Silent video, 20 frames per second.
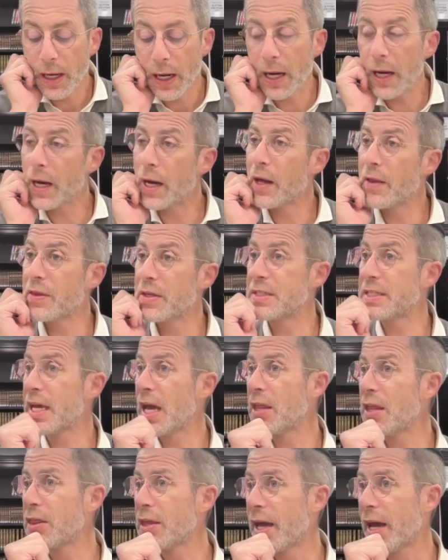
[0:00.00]
the
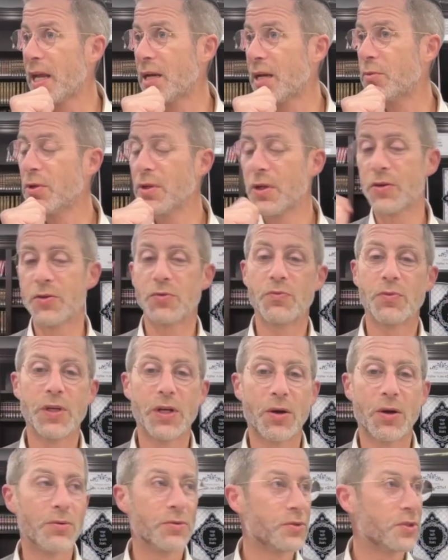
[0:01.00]
10th animal, and we
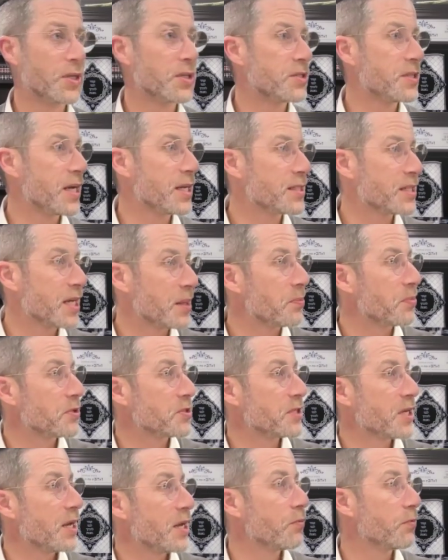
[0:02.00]
don't just take
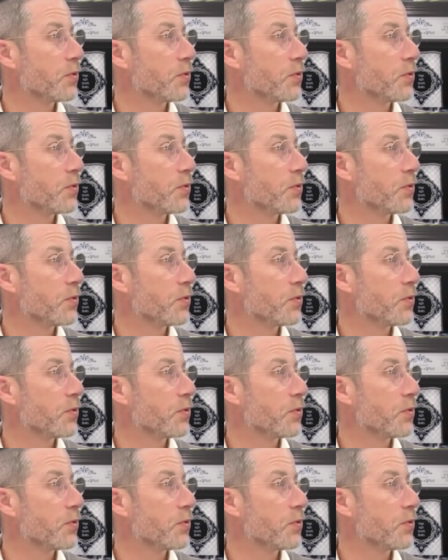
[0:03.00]
10%.